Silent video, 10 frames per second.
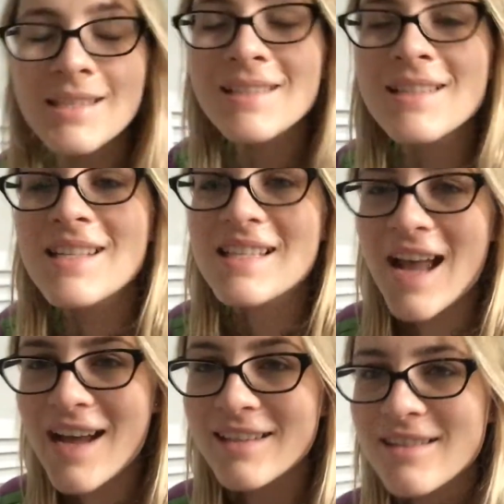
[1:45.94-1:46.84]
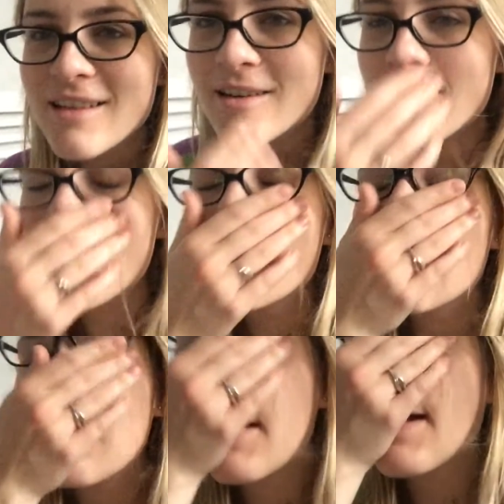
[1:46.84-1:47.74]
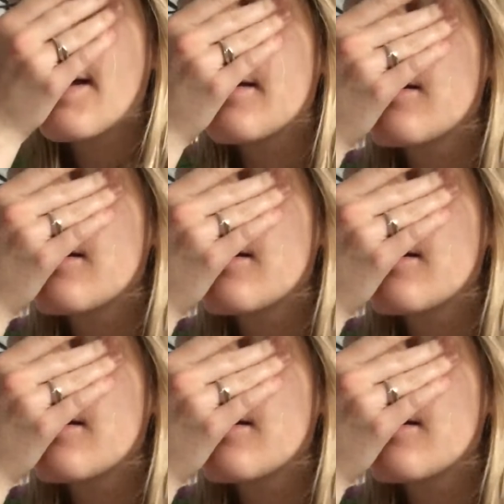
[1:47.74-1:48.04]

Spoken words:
This is a disaster. Oh my